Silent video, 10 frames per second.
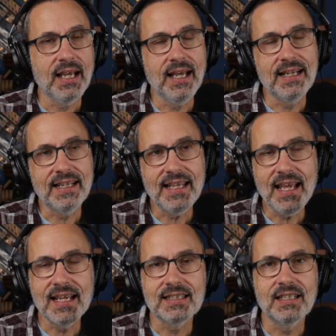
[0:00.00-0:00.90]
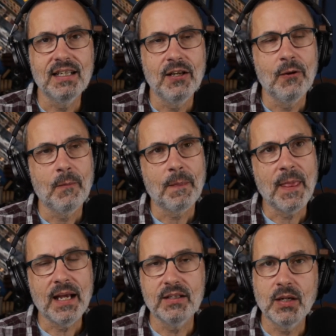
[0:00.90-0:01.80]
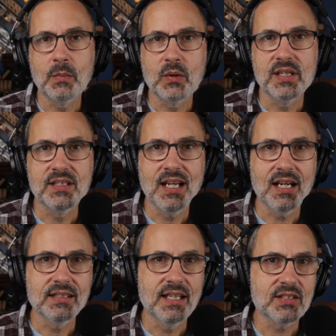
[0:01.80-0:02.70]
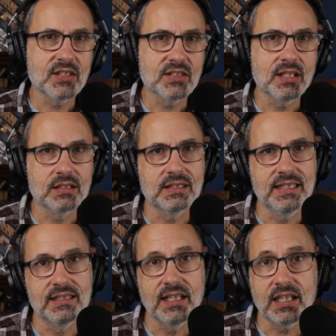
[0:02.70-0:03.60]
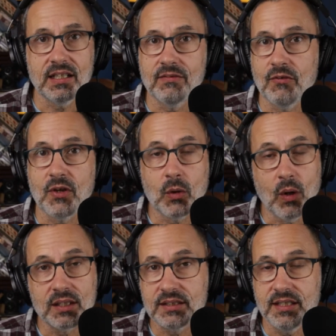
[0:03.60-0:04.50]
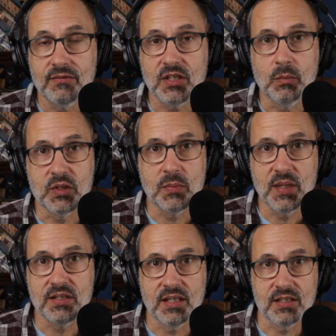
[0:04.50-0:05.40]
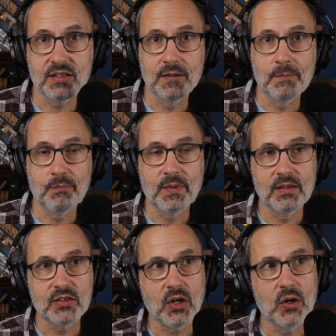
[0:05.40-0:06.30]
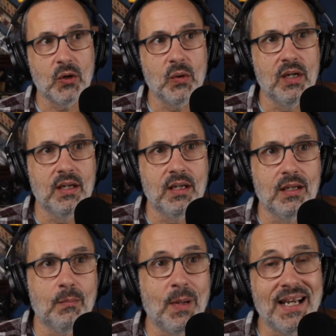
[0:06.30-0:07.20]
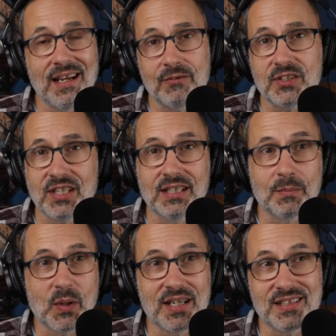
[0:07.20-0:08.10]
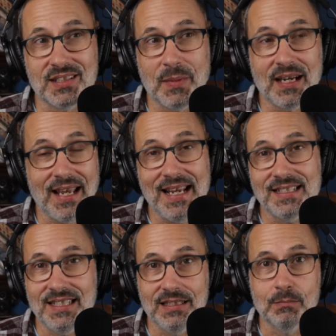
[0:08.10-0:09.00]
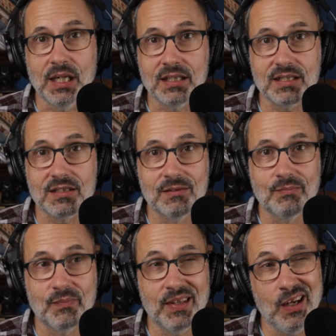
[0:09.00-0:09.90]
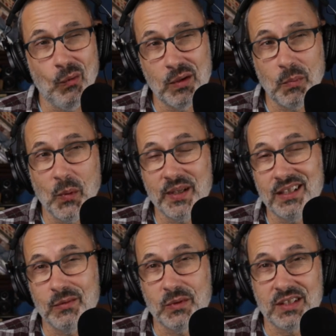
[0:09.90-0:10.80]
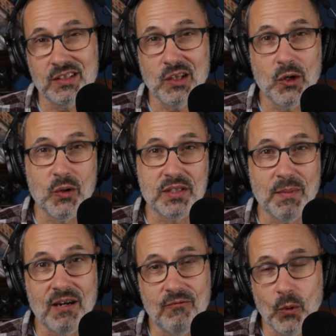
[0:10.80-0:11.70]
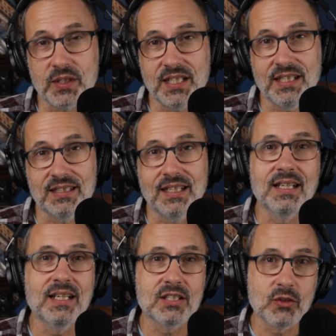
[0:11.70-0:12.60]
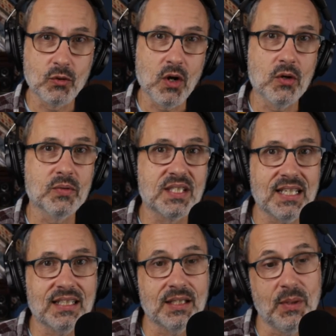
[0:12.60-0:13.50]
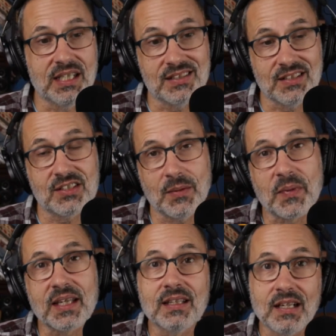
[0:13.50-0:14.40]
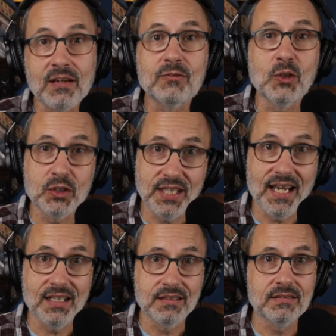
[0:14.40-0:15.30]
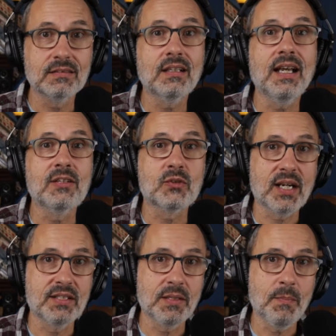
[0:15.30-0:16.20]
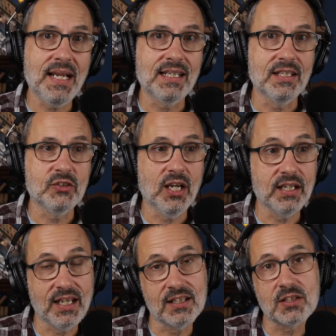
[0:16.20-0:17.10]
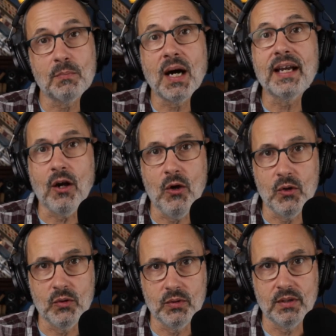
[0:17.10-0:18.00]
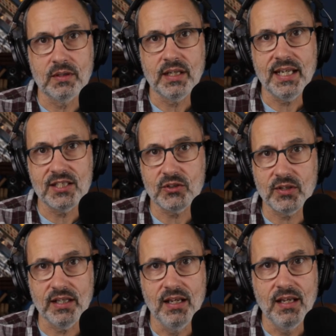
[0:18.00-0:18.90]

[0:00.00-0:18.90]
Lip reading: And again, that number is not necessarily indicative of the quality of someone's business. So my average selling price is about $18. At one point, it was as low as about 14, and it has grown steadily because it's something that I've looked at and tried to manage against my own history.